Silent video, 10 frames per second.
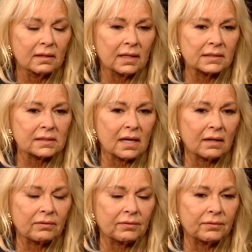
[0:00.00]
that's
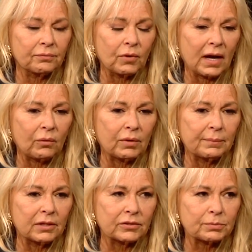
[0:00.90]
not uh, how
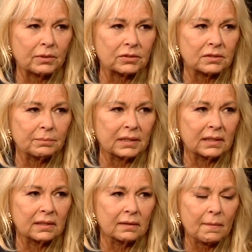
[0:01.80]
women are supposed to
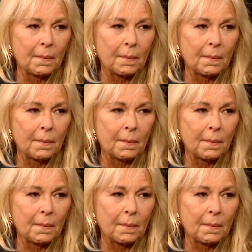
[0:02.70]
be